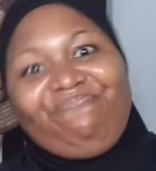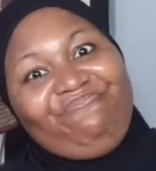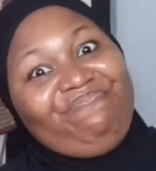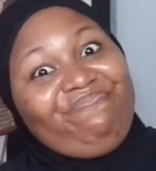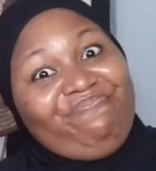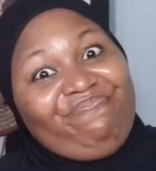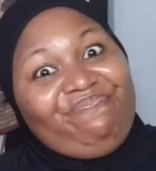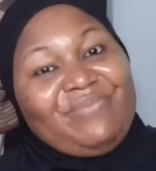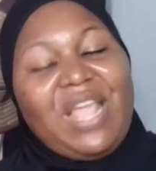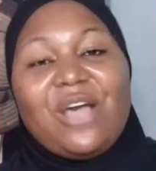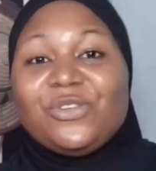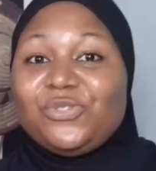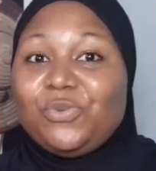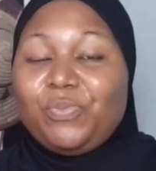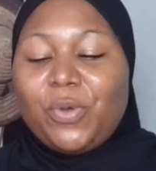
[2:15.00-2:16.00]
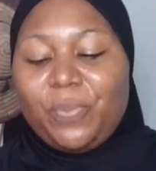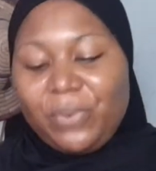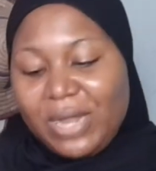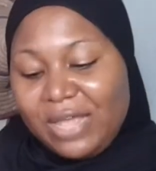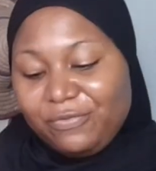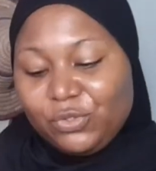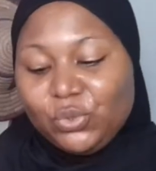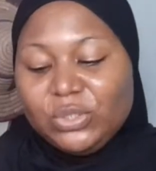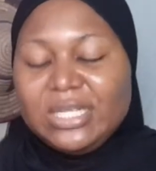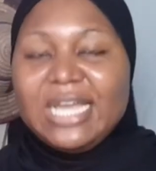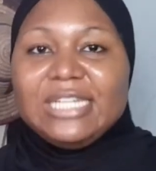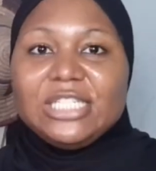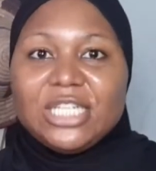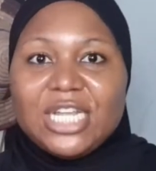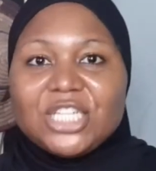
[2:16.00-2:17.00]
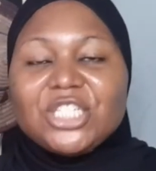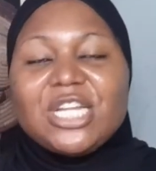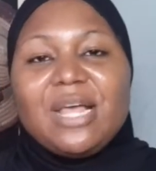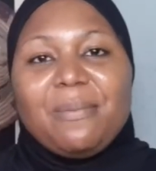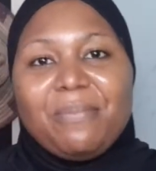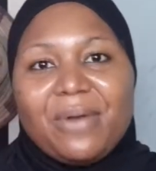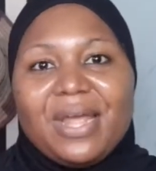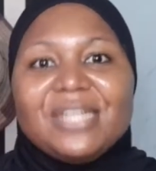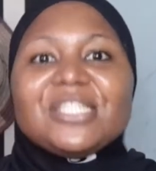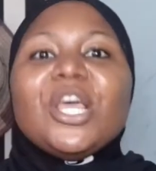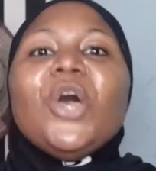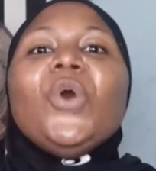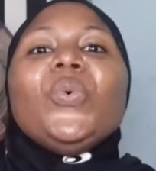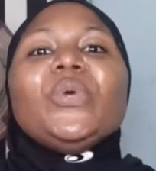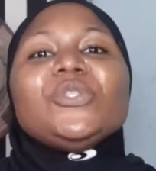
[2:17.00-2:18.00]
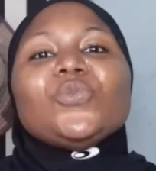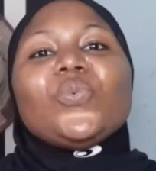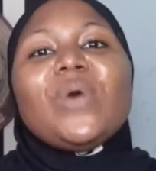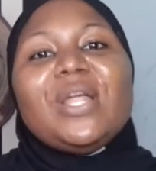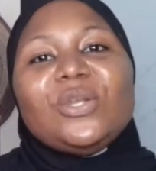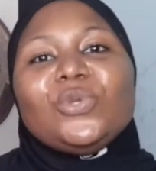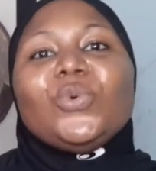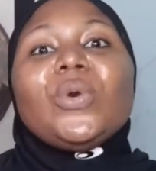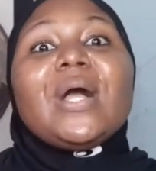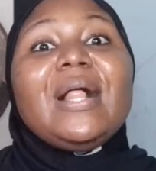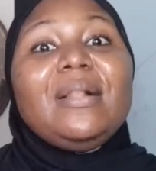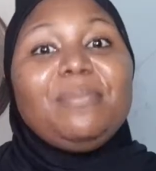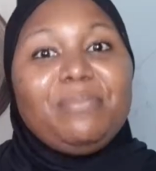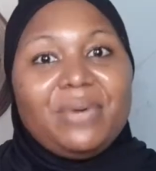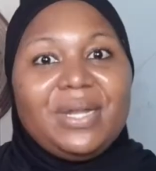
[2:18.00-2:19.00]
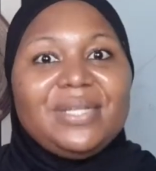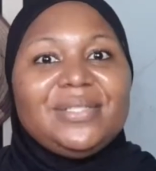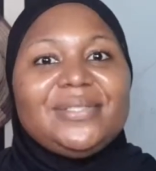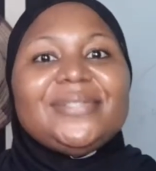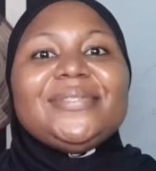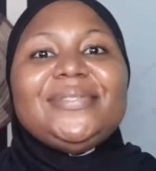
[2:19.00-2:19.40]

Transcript: They're also popular even though they're international brand with one local brand.